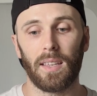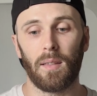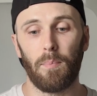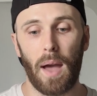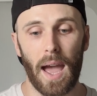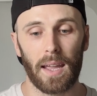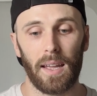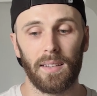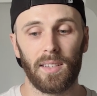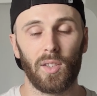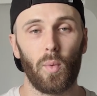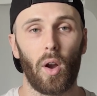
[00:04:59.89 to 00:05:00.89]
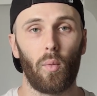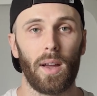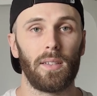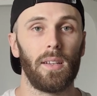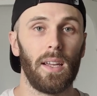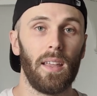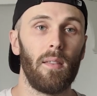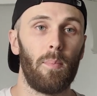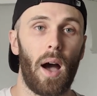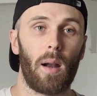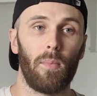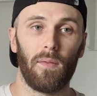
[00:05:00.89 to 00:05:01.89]
at the back end since we are resting in the
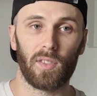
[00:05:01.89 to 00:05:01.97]
bottom of a